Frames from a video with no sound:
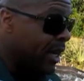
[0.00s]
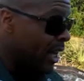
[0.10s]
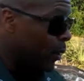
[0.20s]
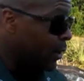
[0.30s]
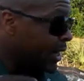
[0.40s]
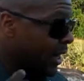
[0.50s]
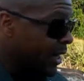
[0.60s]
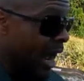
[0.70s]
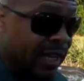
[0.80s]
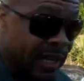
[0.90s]
if
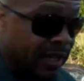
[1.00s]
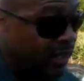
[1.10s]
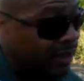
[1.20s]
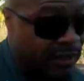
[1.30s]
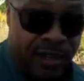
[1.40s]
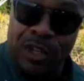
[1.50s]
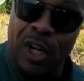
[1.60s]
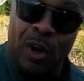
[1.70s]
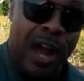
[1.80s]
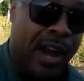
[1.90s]

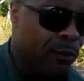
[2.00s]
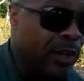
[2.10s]
we